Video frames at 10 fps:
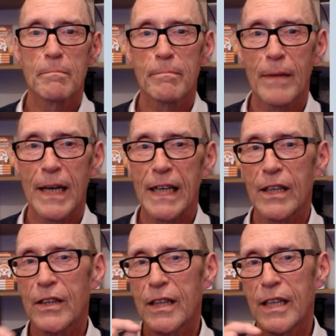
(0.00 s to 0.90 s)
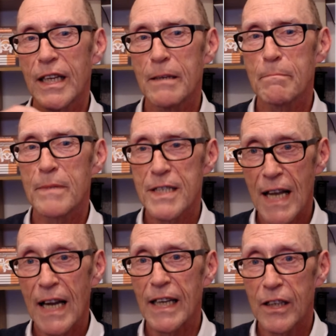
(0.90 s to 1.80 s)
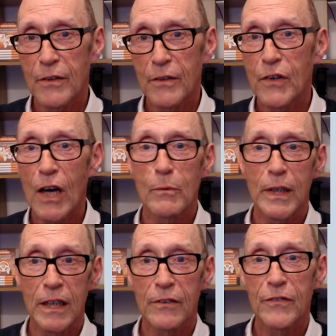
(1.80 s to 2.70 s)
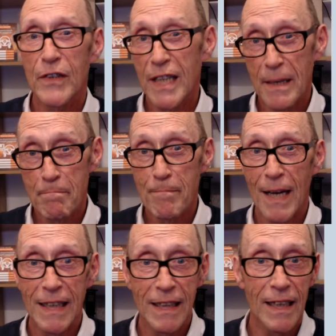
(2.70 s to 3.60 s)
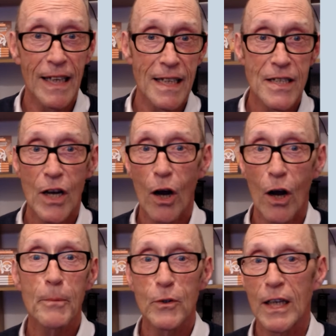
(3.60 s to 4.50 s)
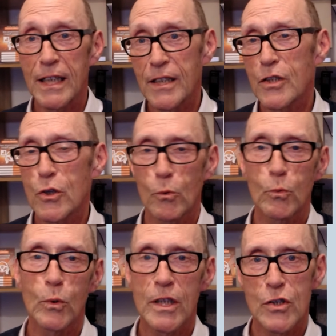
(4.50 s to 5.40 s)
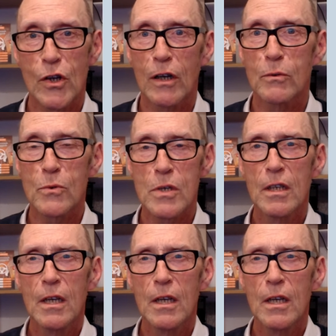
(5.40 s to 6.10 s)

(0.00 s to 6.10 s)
make the mistake of going for they may need to operate the dual controls.